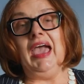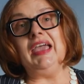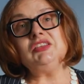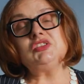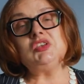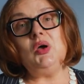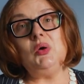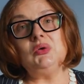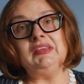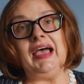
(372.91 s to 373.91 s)
And
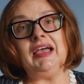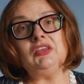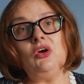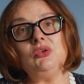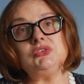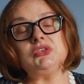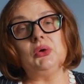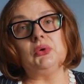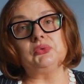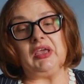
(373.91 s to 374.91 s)
so that also
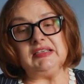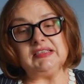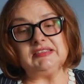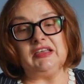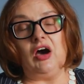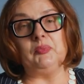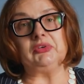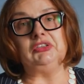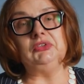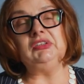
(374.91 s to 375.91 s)
raises the
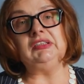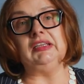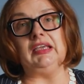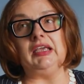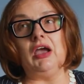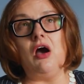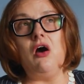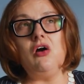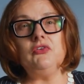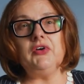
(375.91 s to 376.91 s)
opportunity
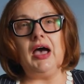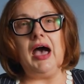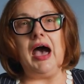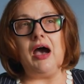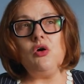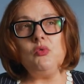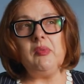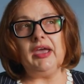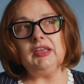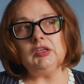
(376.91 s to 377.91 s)
of how
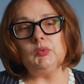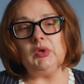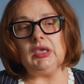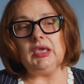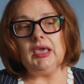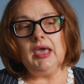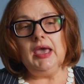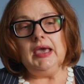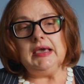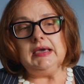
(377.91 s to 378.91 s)
might we
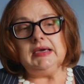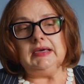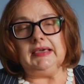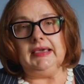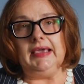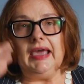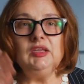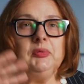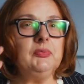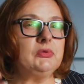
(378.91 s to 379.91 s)

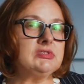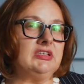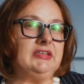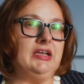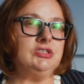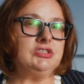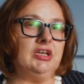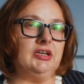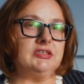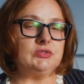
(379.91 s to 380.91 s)
get people's
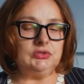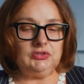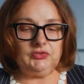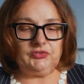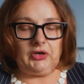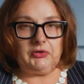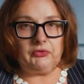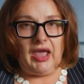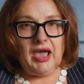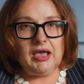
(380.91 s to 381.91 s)
attention, sort of
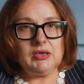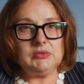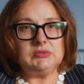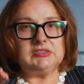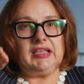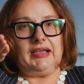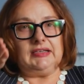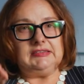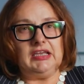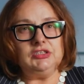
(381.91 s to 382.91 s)
arouse that
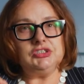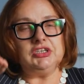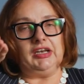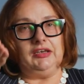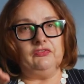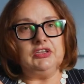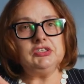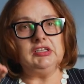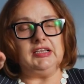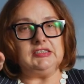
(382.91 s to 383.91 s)
attention and
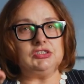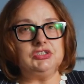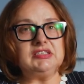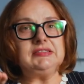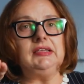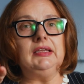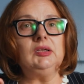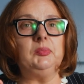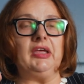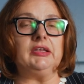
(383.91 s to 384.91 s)
vigilance just a
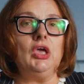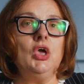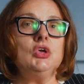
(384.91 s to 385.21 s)
little bit